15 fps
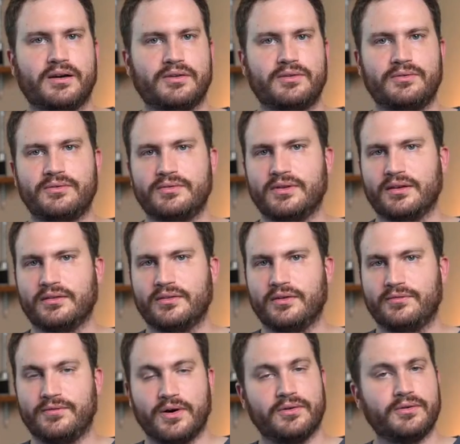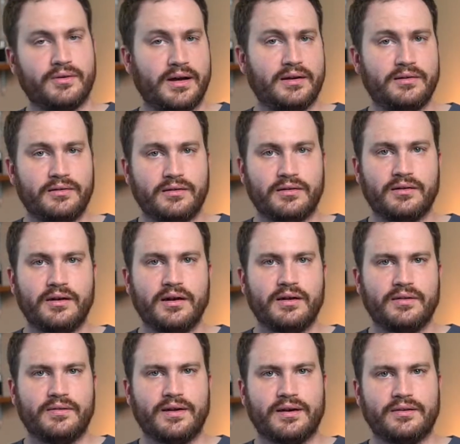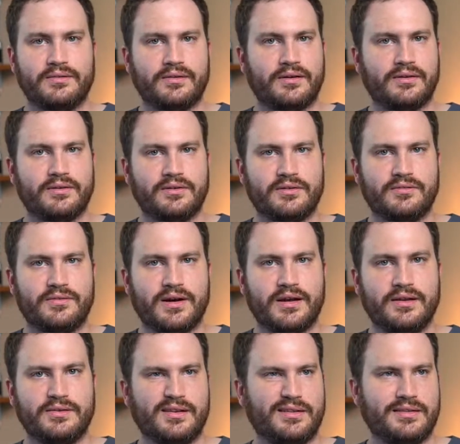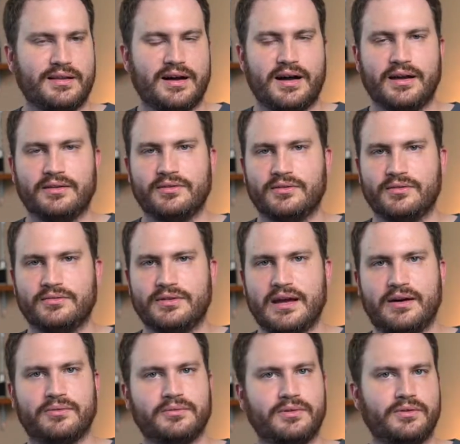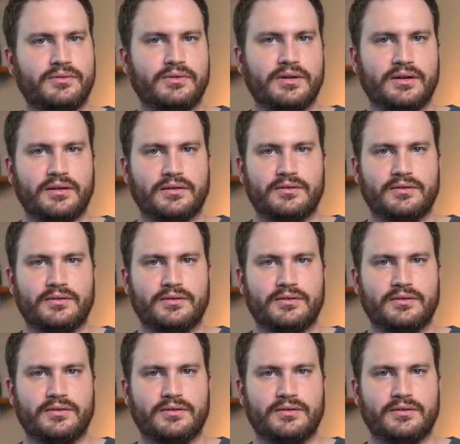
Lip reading: using the photo editor that is on your device and not, downloading